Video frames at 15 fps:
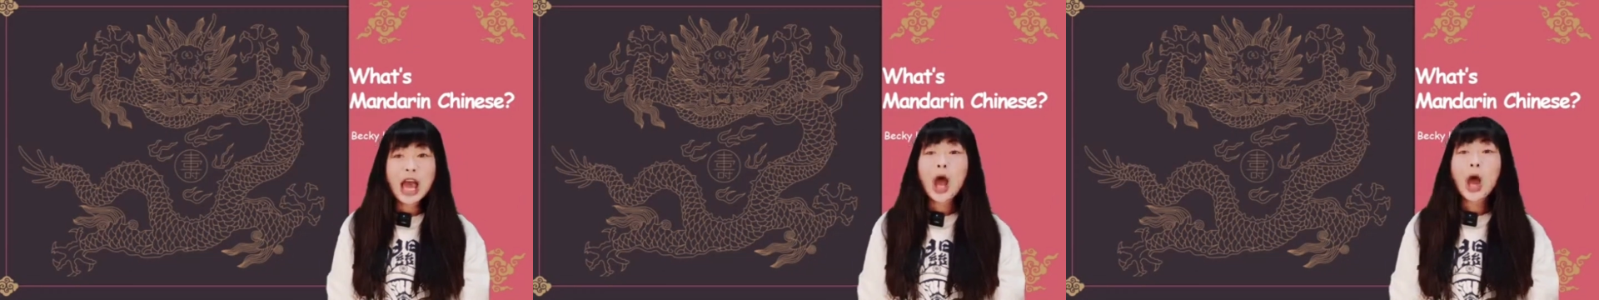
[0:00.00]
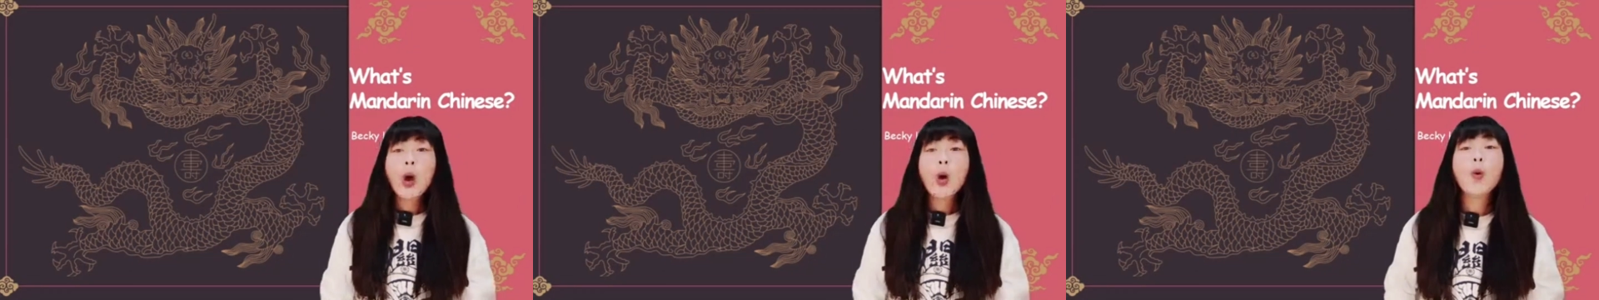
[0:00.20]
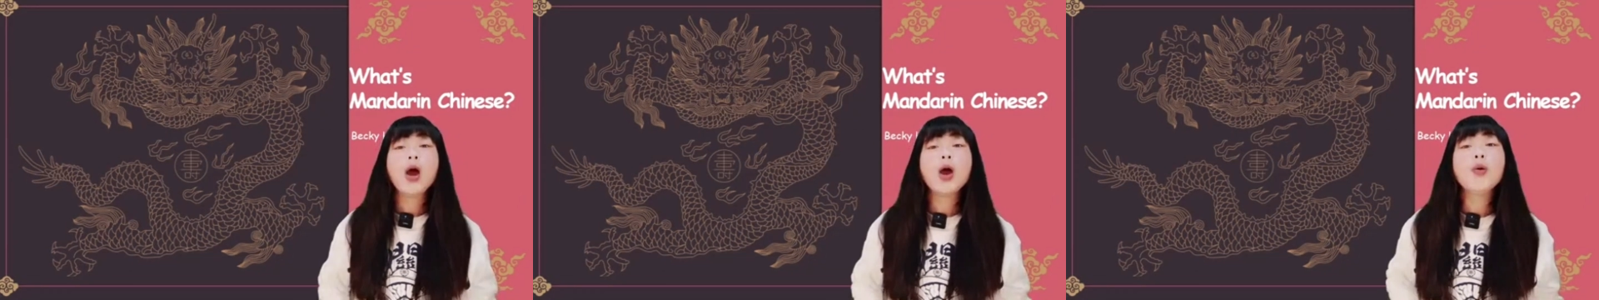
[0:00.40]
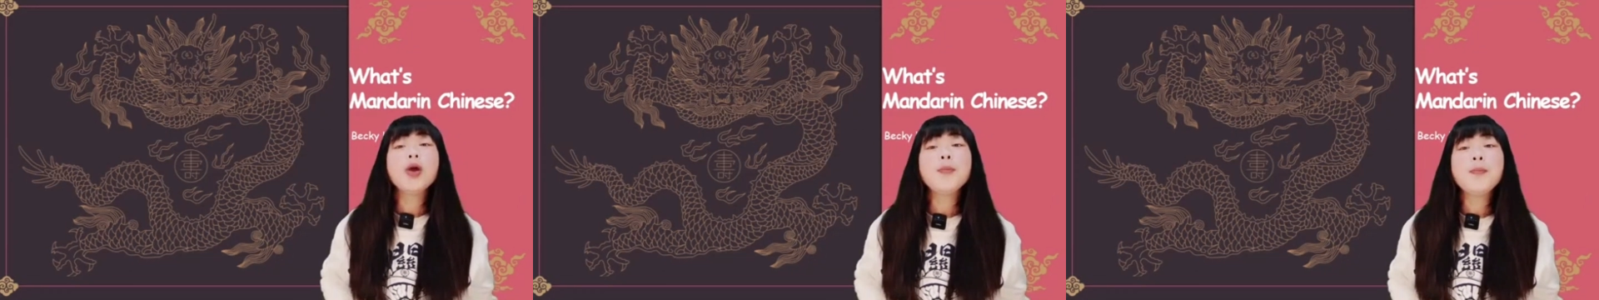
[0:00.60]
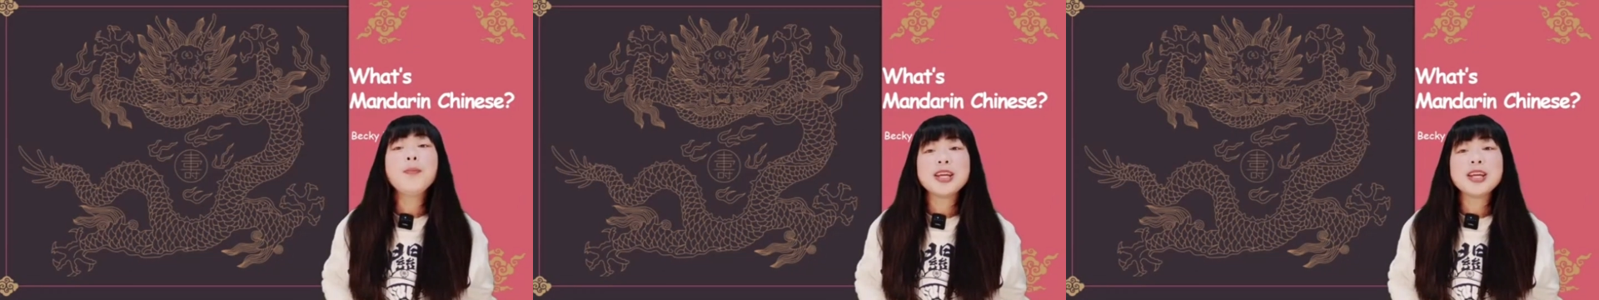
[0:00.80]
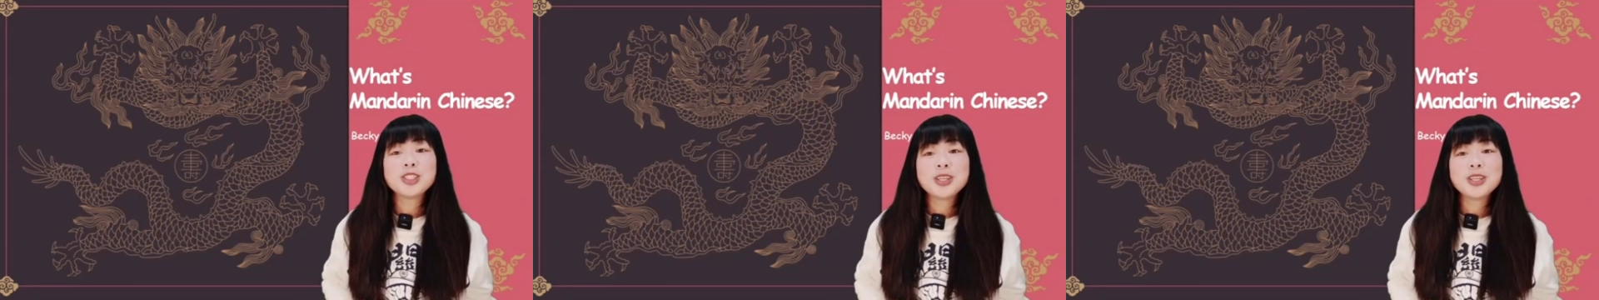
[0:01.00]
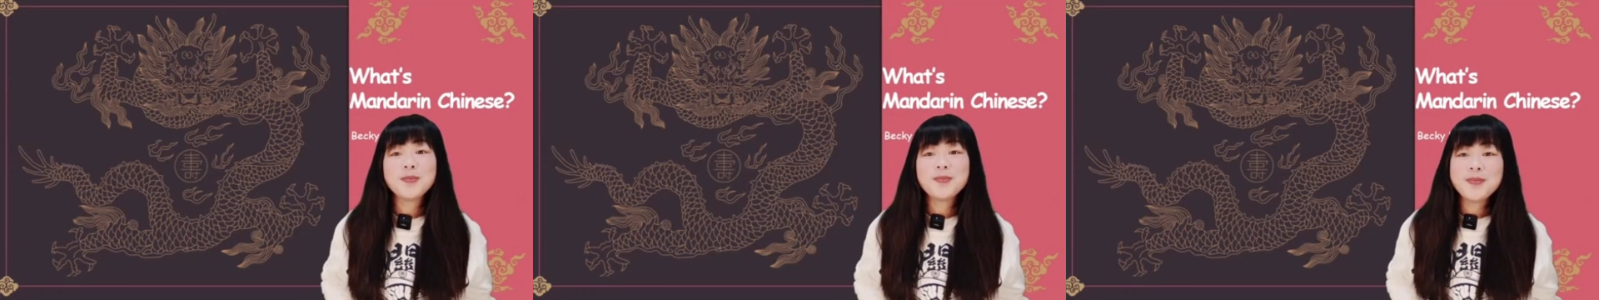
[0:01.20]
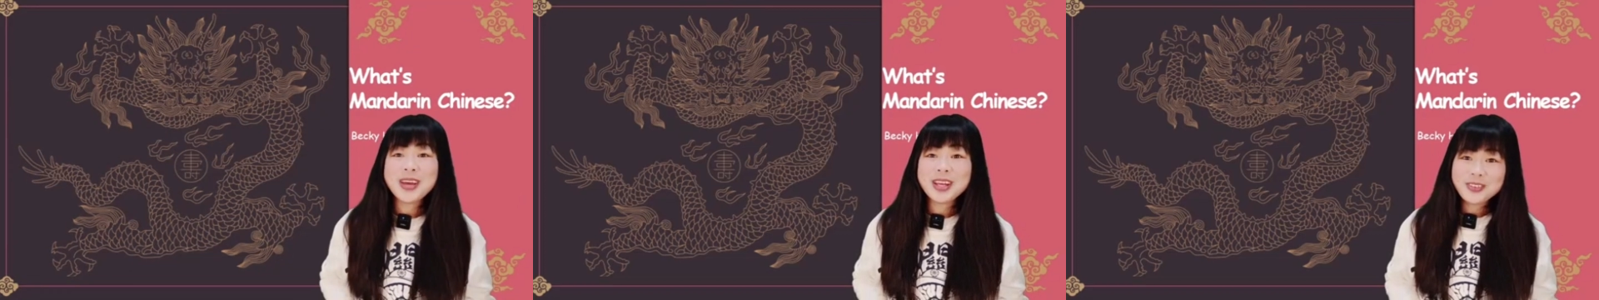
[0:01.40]
When we mention
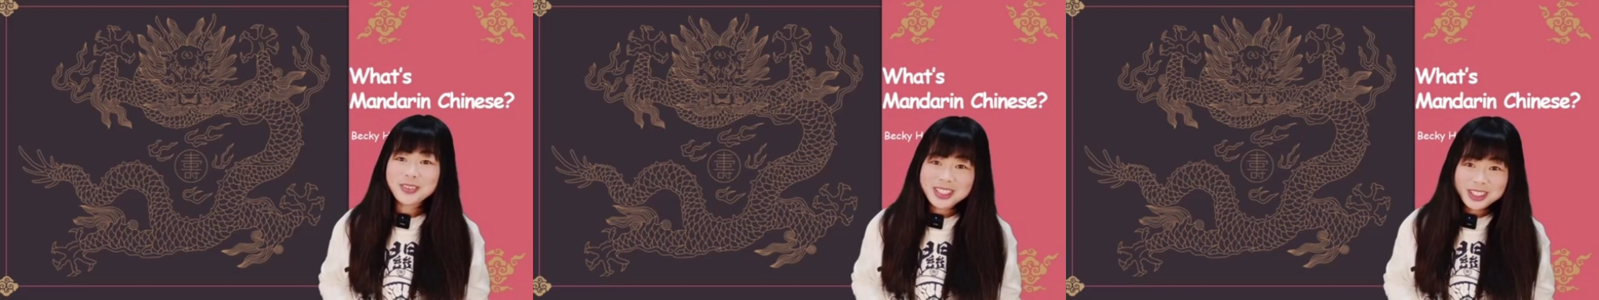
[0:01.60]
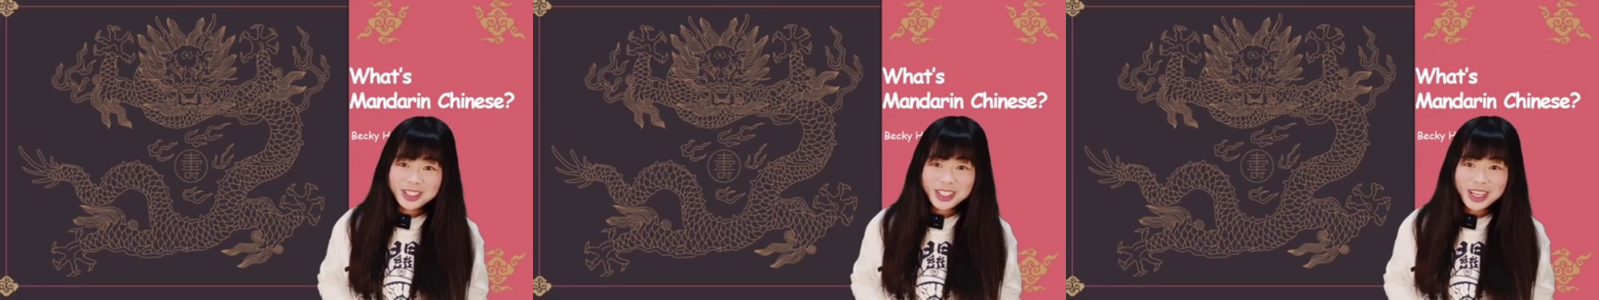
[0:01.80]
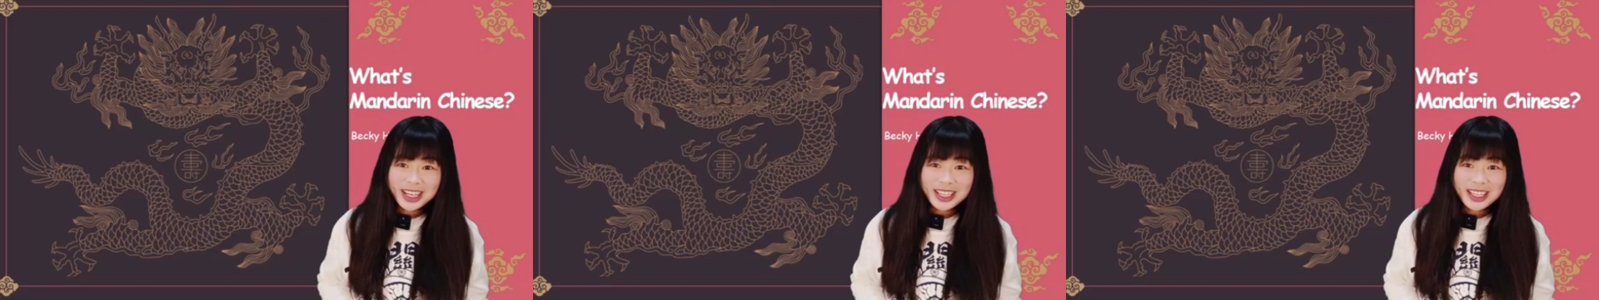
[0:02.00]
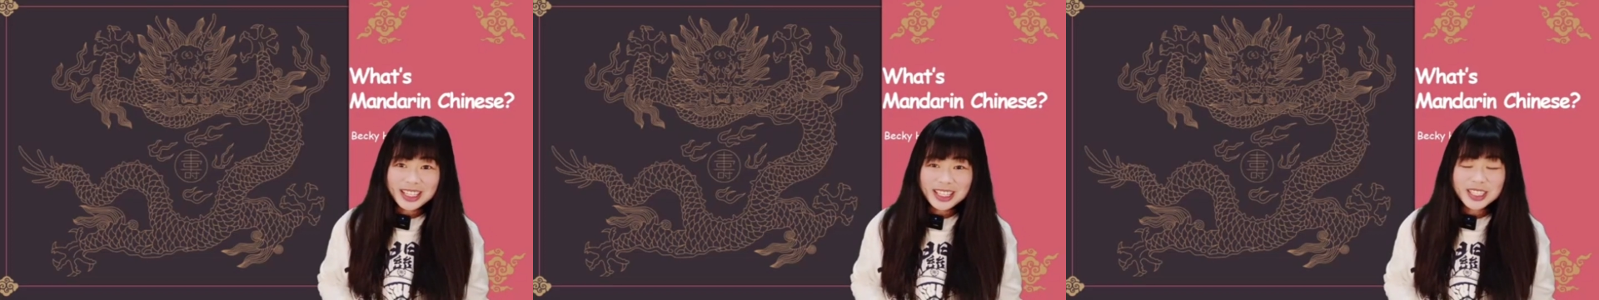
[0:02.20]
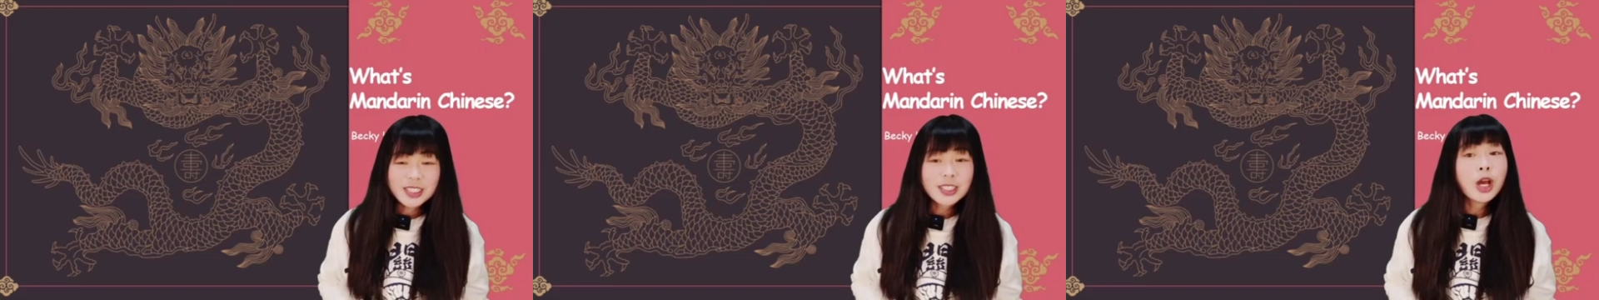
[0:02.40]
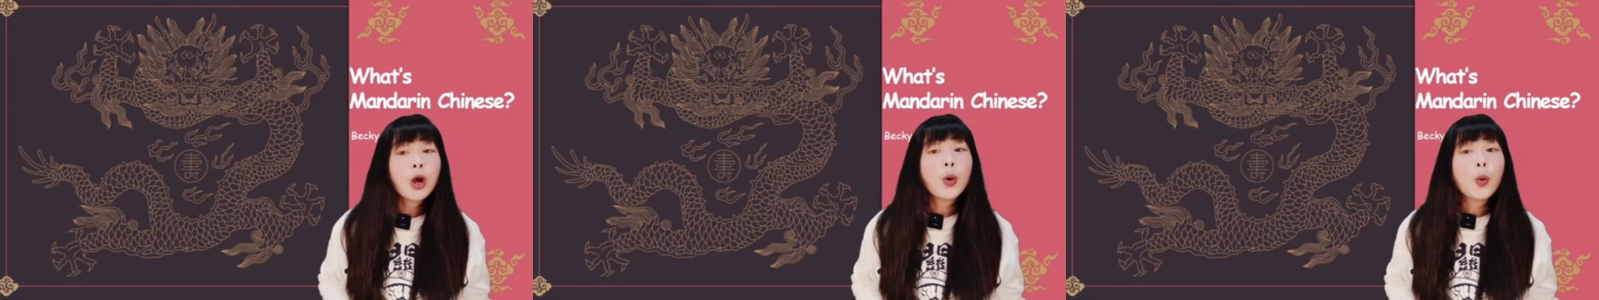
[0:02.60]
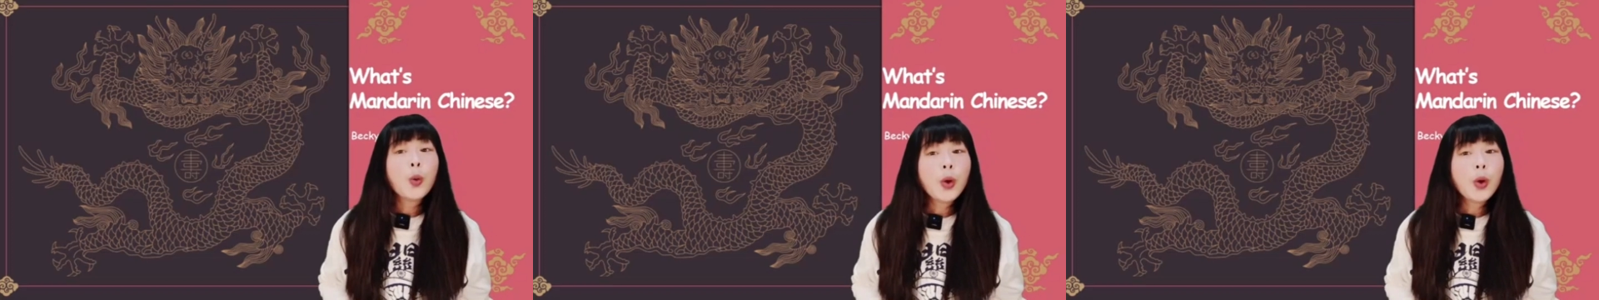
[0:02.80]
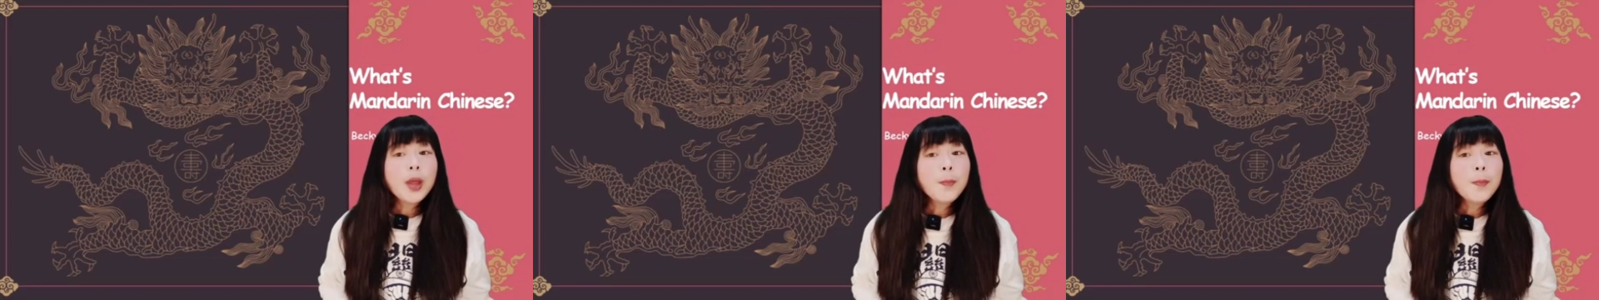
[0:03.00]
Mandarin Chinese, we
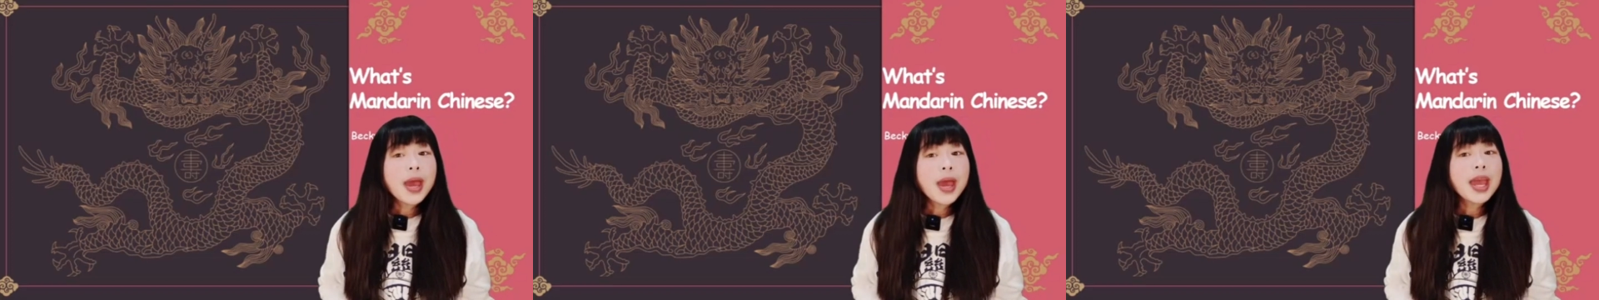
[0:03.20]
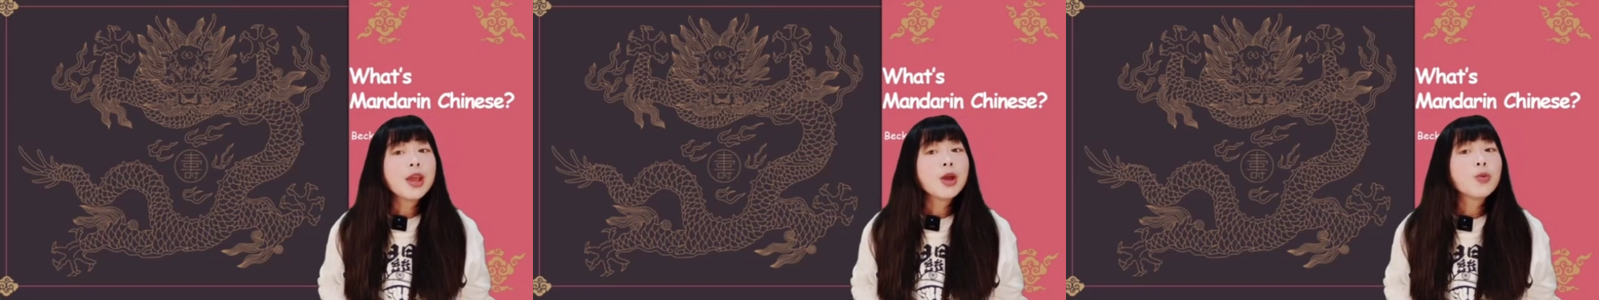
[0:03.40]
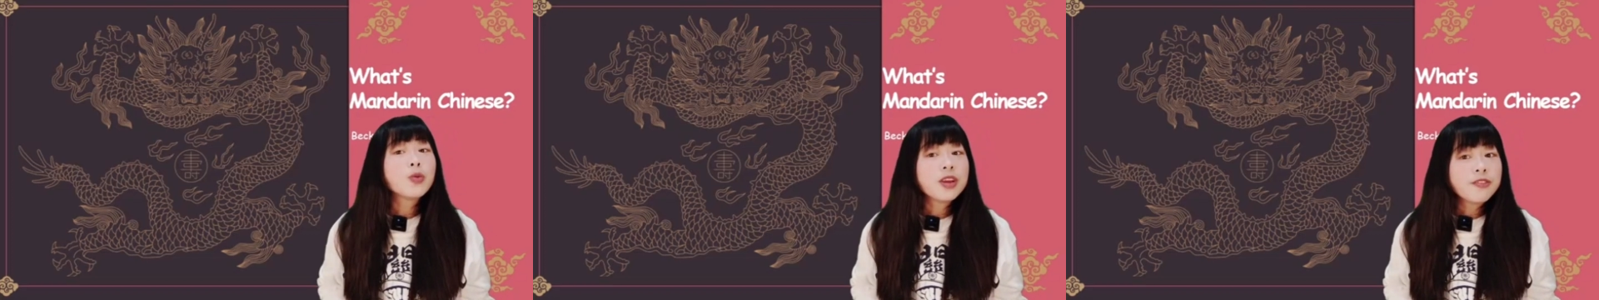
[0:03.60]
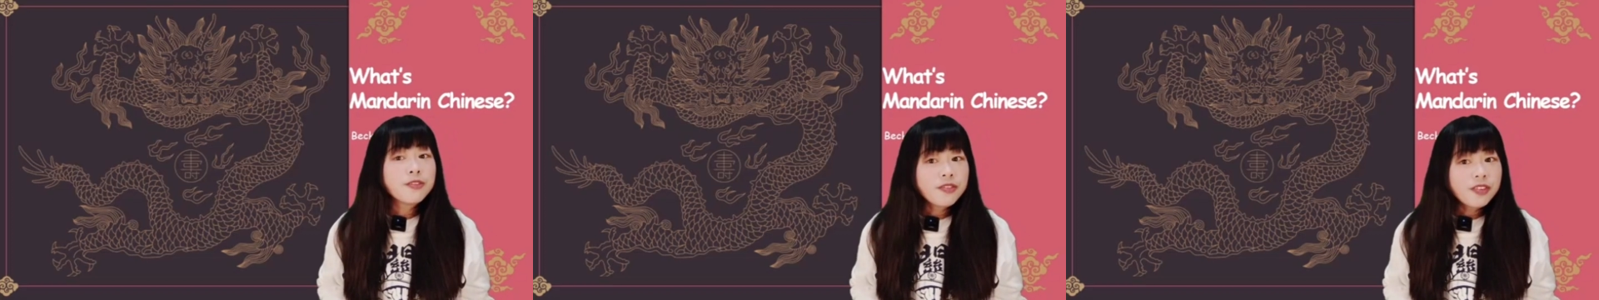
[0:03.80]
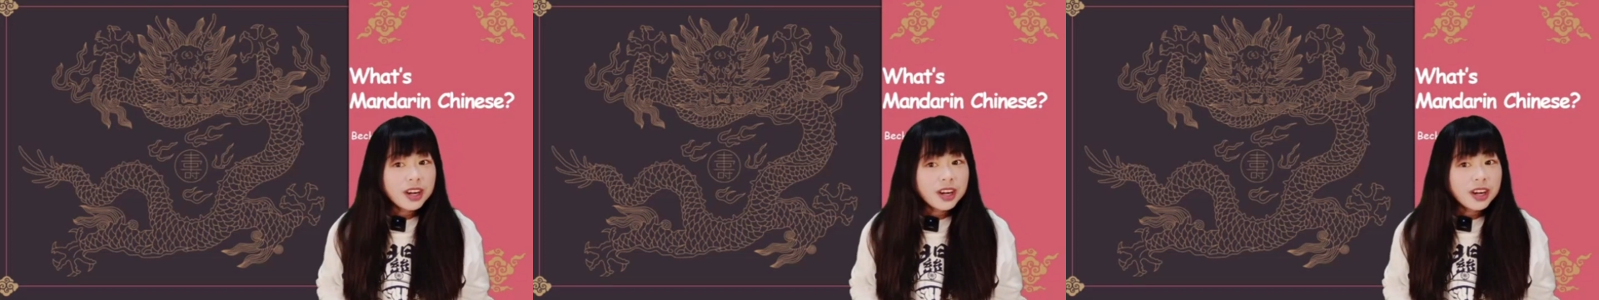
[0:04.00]
may refer